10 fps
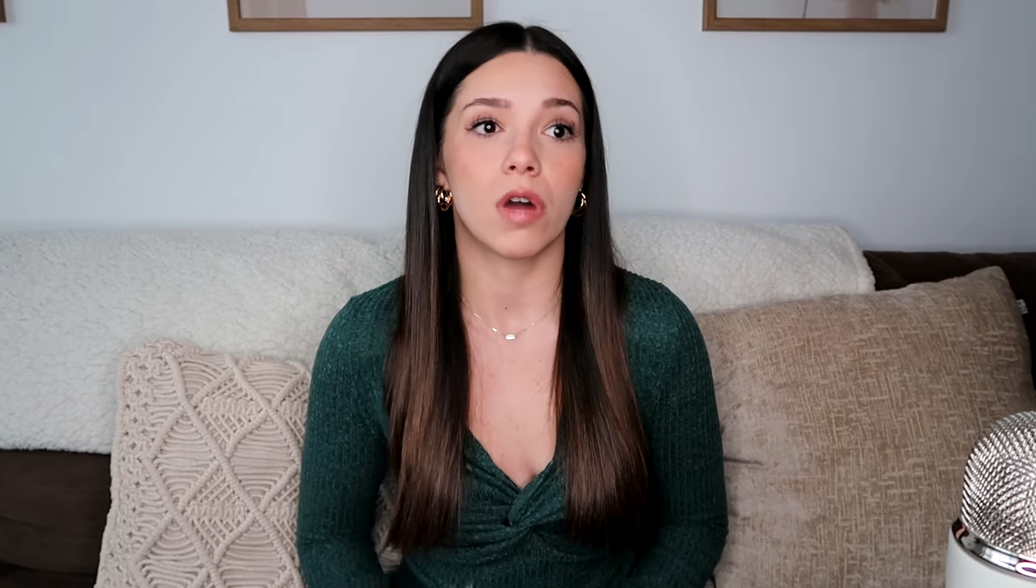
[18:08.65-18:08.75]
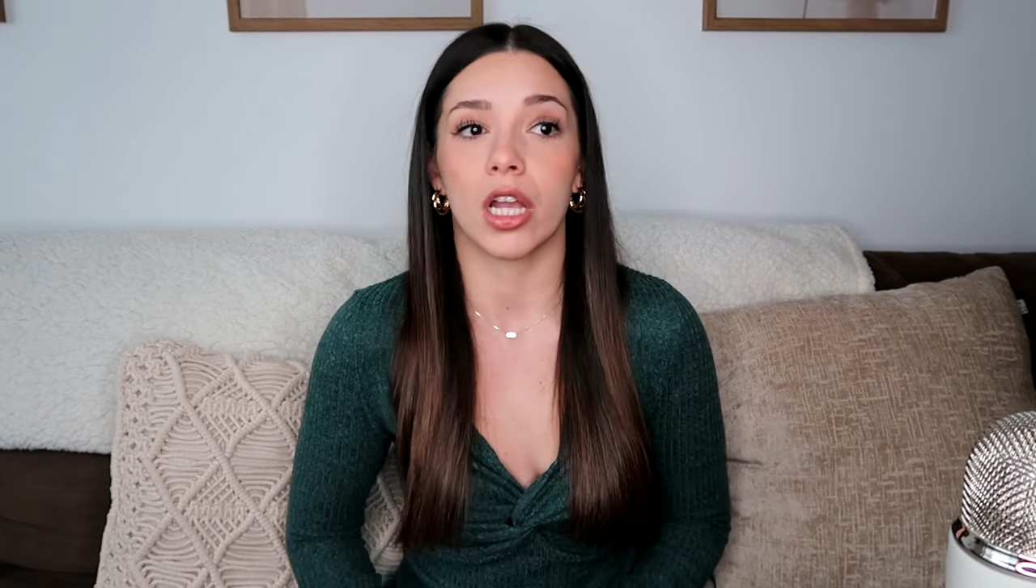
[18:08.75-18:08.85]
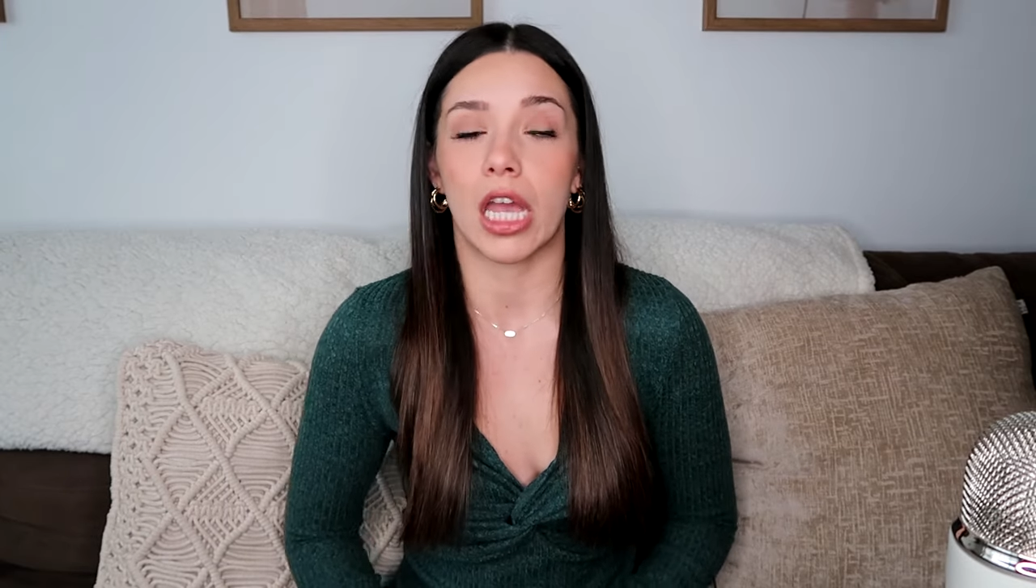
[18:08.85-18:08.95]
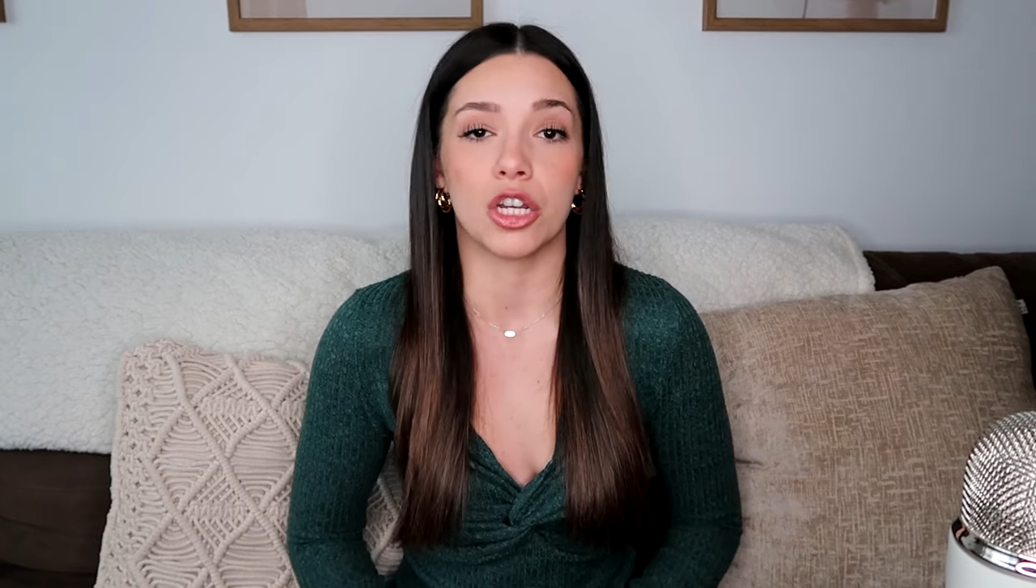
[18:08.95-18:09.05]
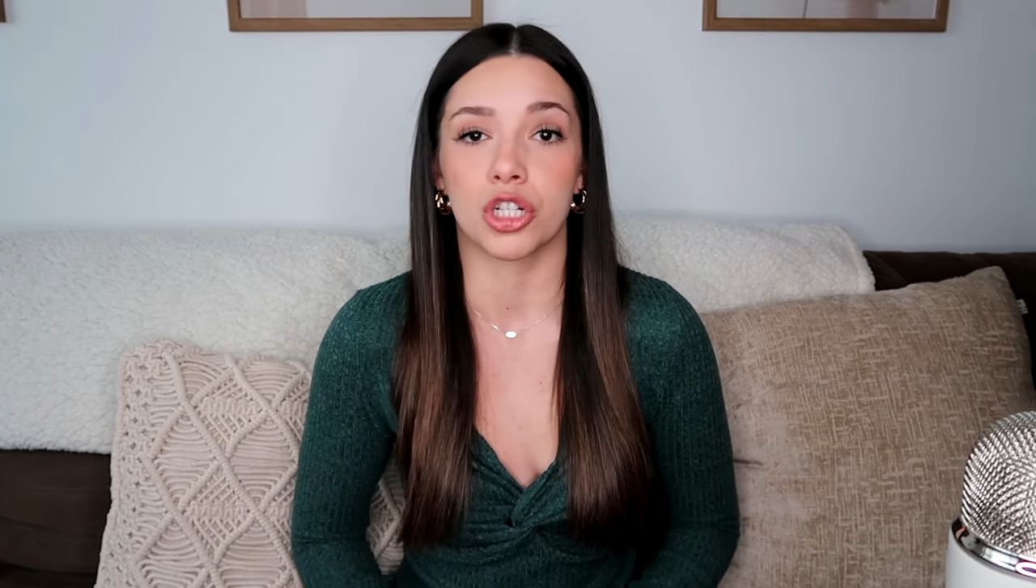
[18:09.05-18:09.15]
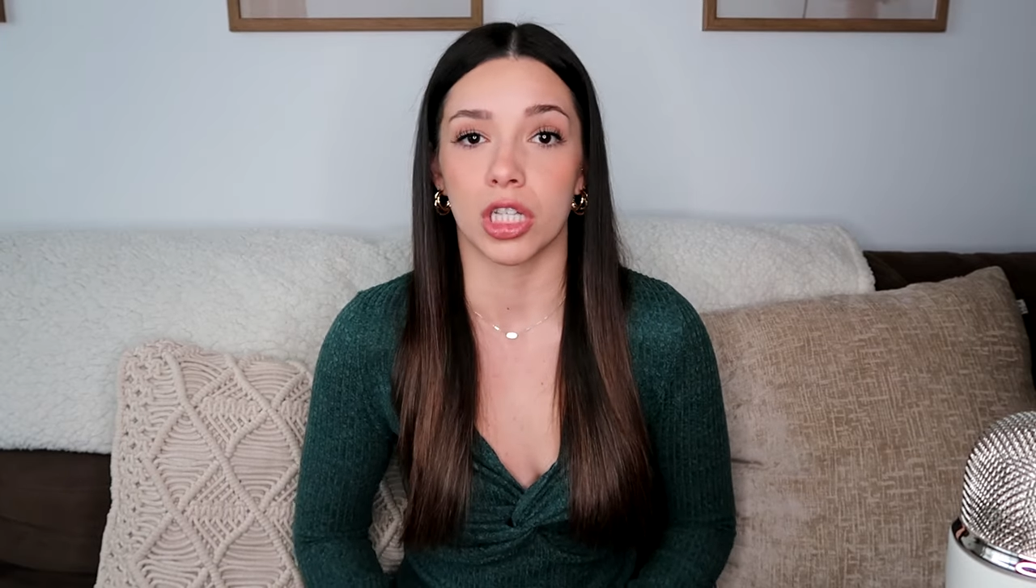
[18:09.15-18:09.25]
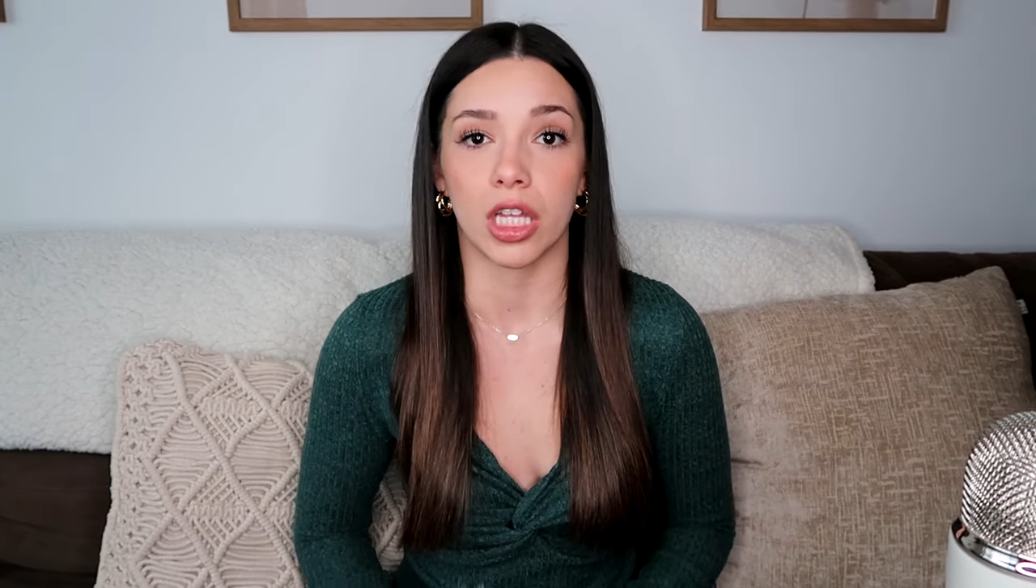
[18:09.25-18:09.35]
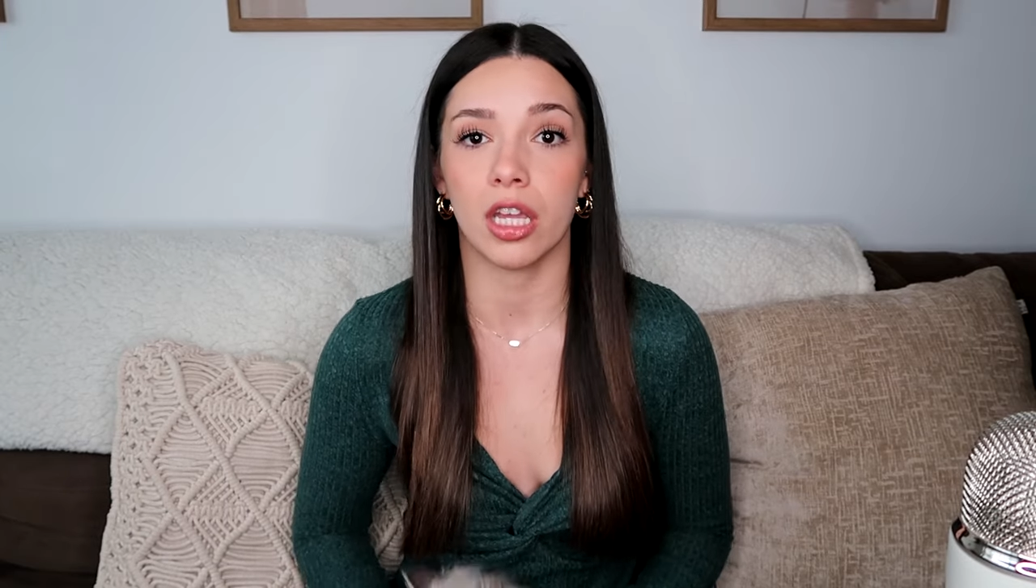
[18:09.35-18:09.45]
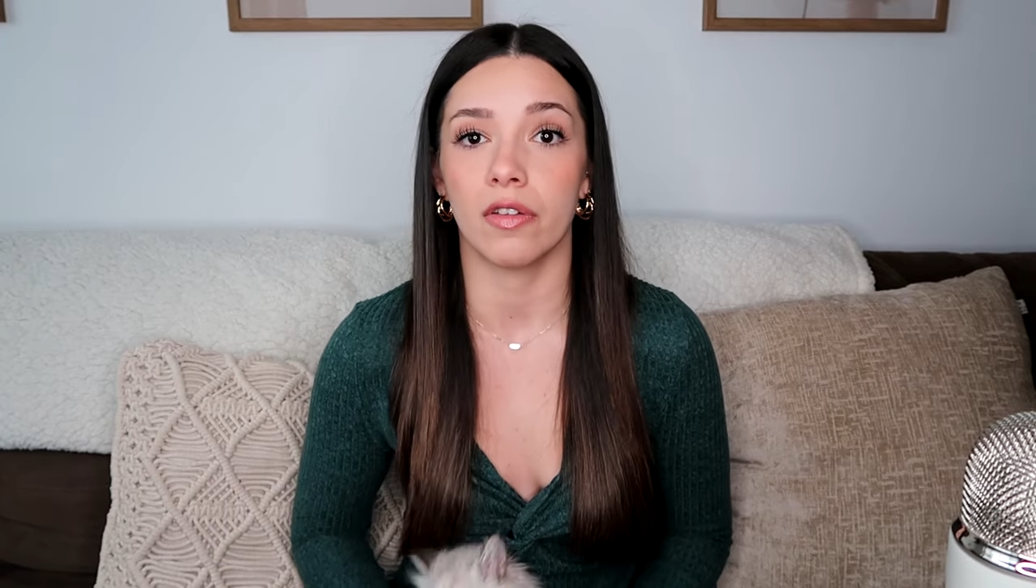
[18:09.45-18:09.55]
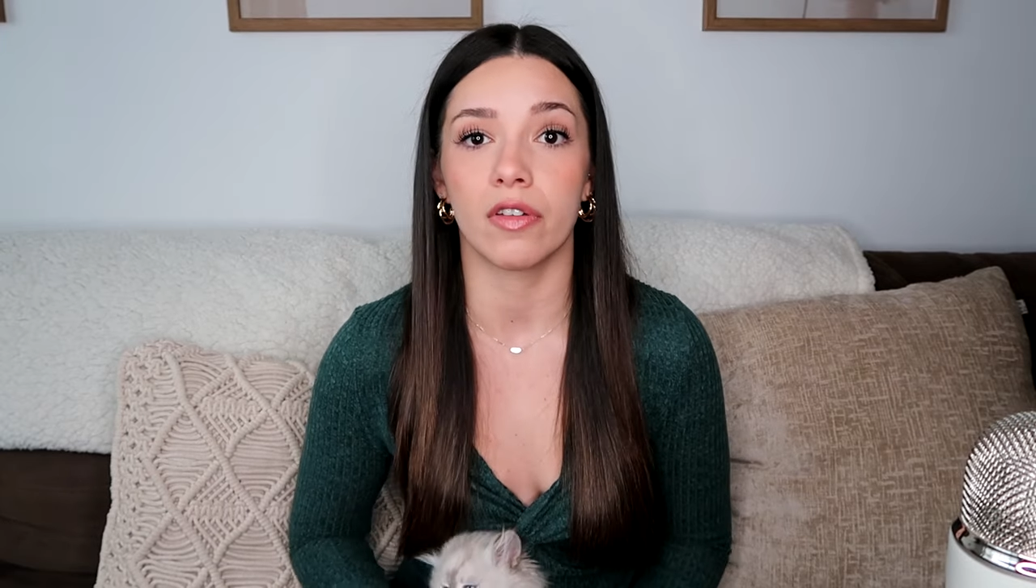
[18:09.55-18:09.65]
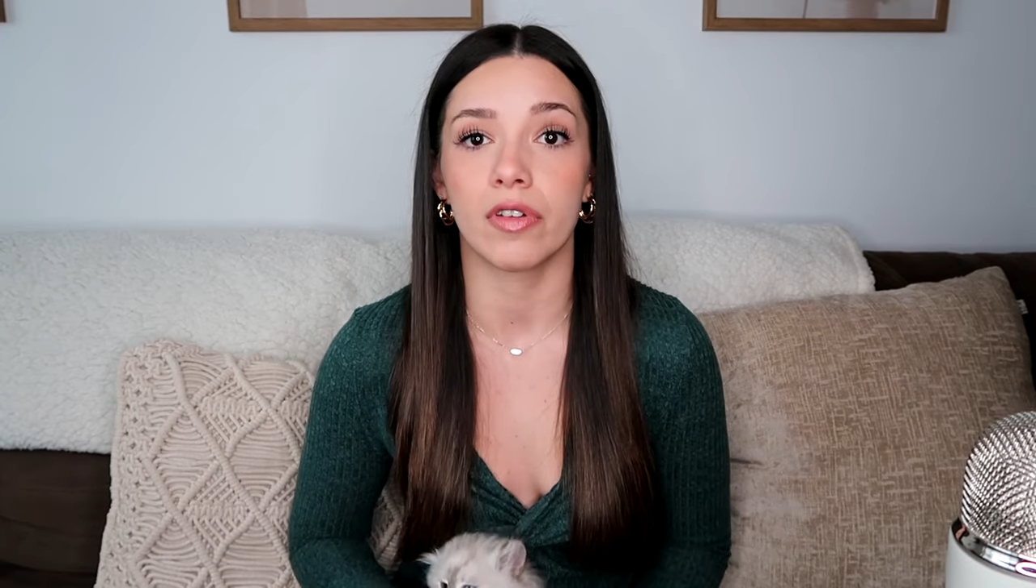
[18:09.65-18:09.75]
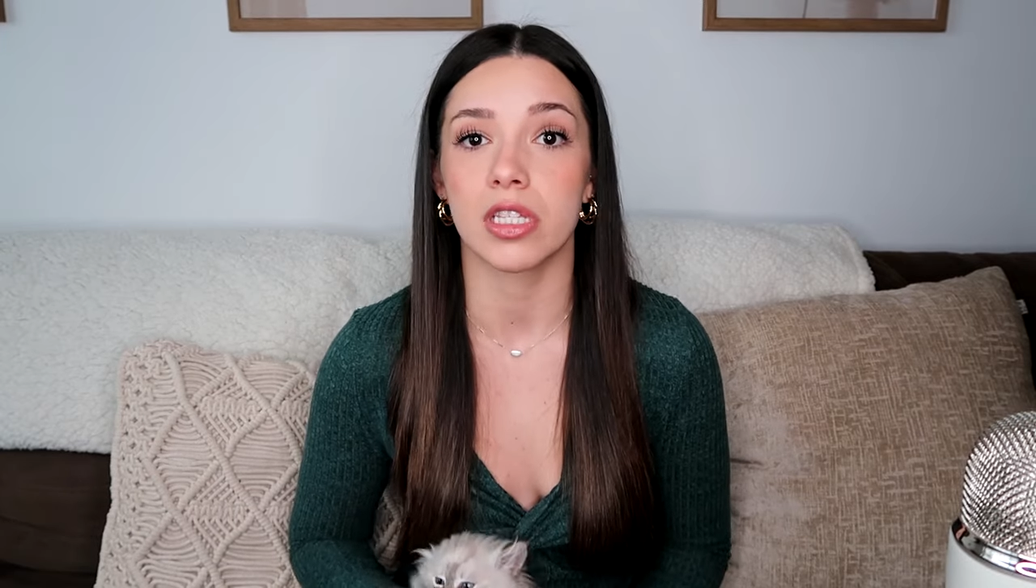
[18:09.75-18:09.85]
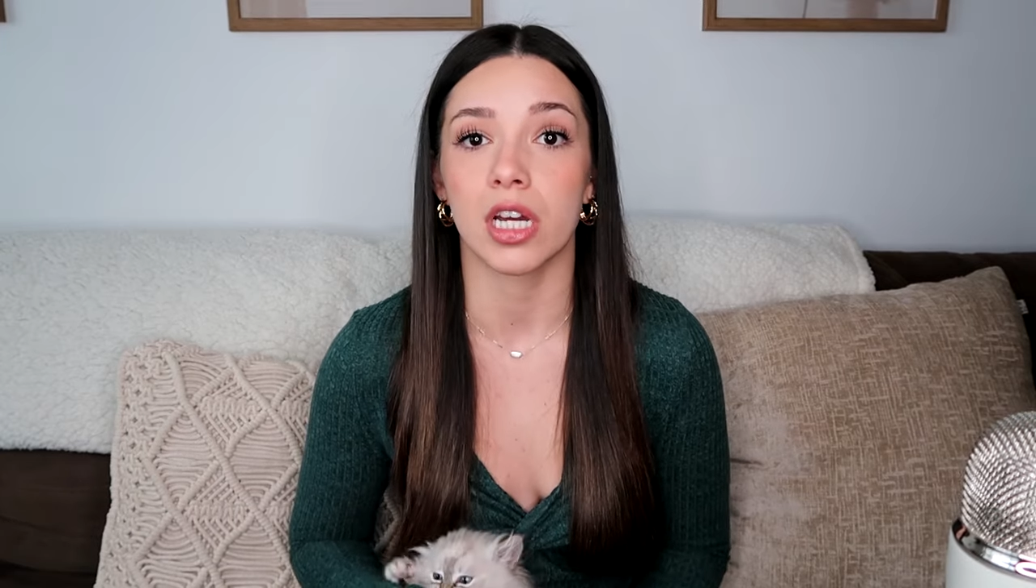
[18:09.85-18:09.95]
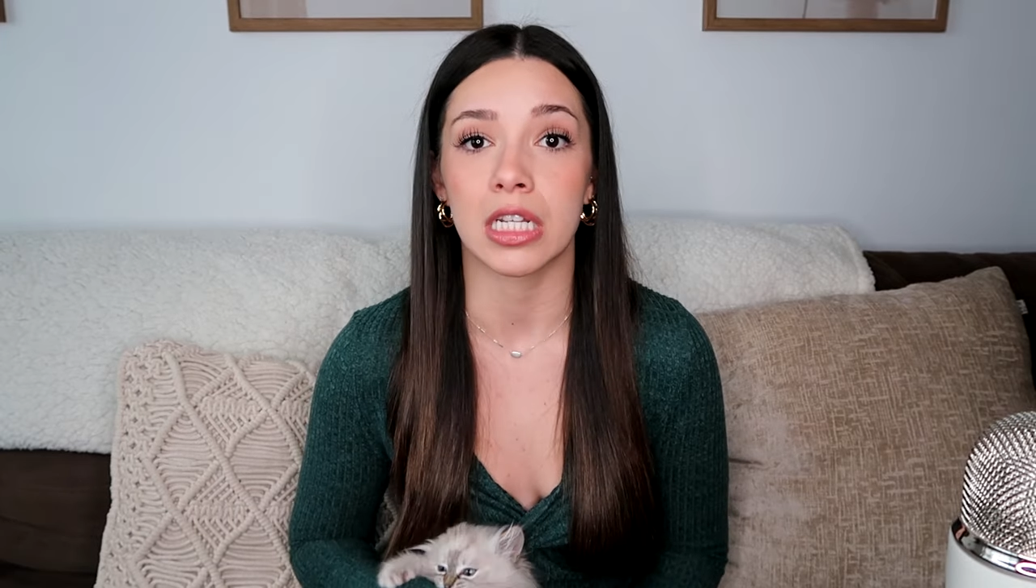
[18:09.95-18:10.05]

occasionally, even if it's